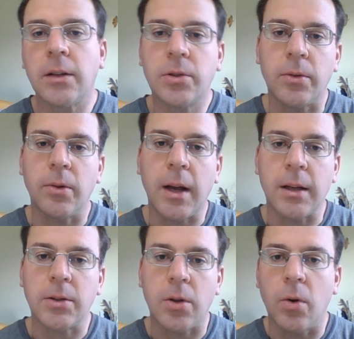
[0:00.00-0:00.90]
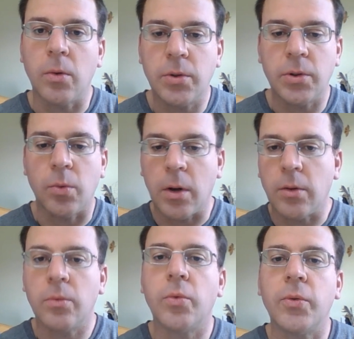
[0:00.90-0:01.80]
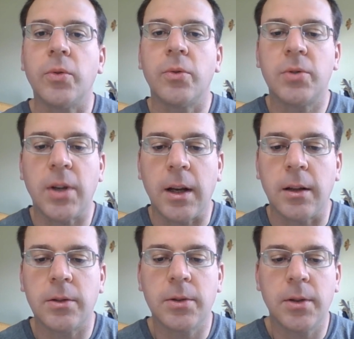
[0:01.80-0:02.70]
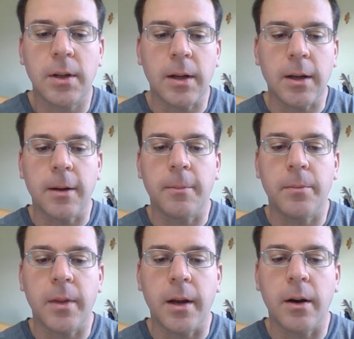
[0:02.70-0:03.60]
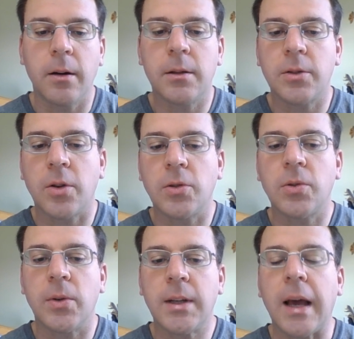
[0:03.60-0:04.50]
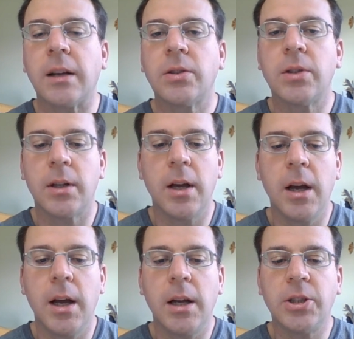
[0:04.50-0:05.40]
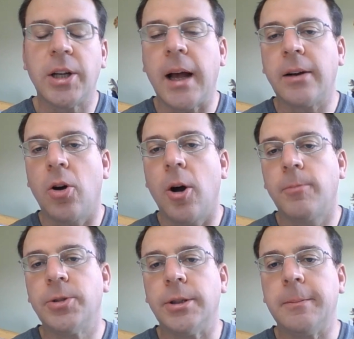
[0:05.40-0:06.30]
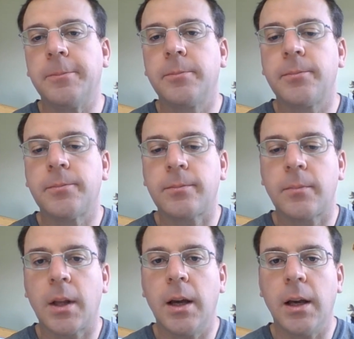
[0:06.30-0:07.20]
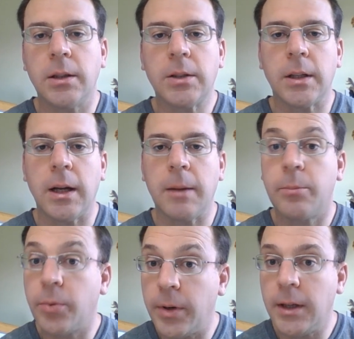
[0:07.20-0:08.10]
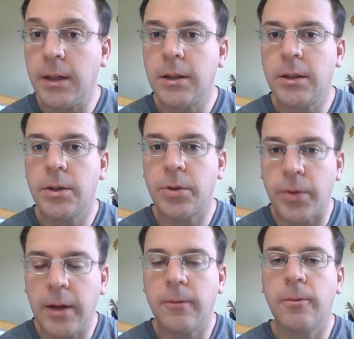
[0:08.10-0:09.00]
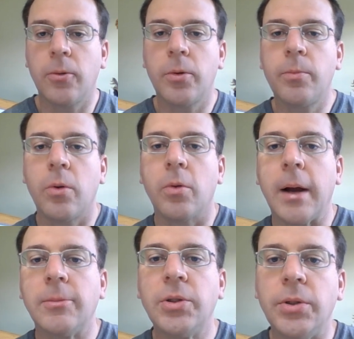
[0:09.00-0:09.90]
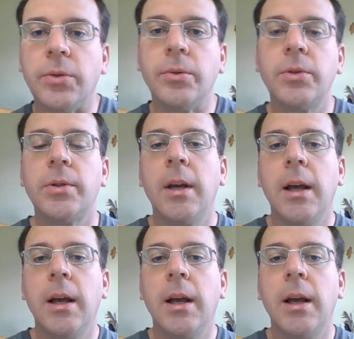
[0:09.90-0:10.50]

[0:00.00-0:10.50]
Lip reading: So as the host, you want to review those settings there. There's also a text chat option. It's a pretty straightforward program to use.